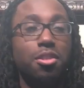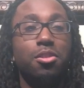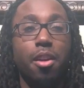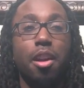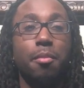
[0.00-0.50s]

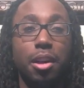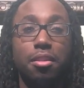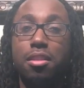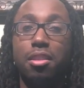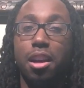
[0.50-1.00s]
try to
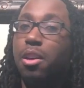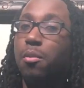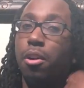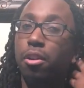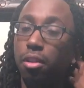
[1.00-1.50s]
make this
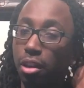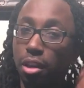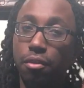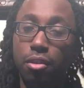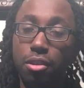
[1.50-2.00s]
thing work
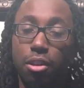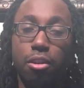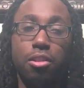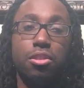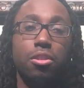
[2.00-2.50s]
given this
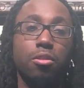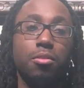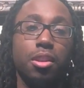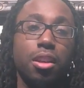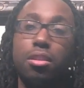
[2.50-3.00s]
current
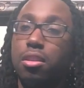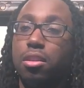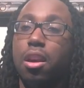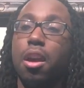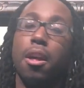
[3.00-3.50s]

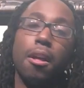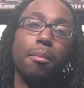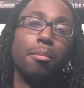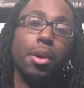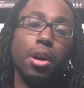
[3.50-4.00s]
circumstances.
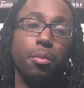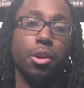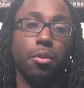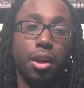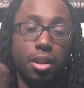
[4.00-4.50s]
But we're
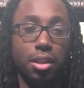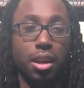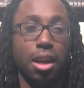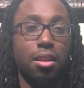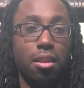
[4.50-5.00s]
going to get
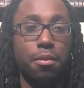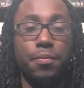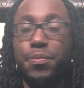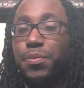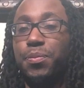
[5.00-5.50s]
together
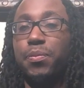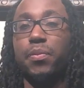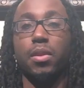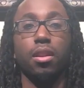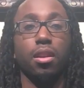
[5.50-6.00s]

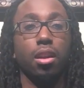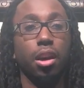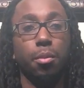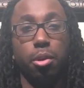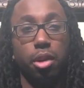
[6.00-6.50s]

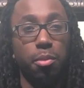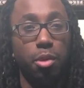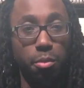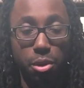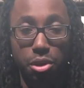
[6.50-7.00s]
and we'll keep
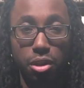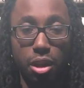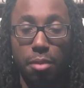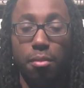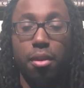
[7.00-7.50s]
on
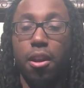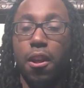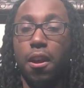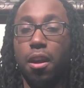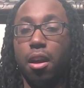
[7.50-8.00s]
pushing. And
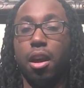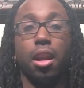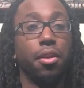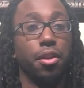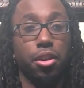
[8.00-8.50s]

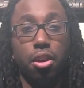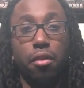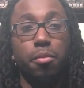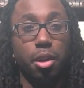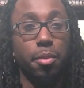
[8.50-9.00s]
I thank
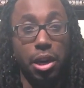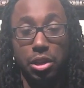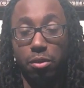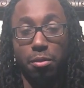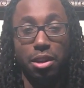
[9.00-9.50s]
y'all for being
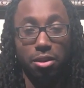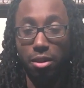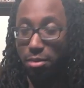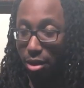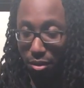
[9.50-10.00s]
patient with me. That's
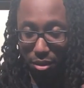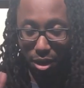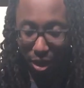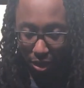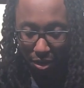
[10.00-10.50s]
all I'm saying.
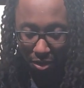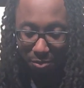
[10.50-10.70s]
Thank you.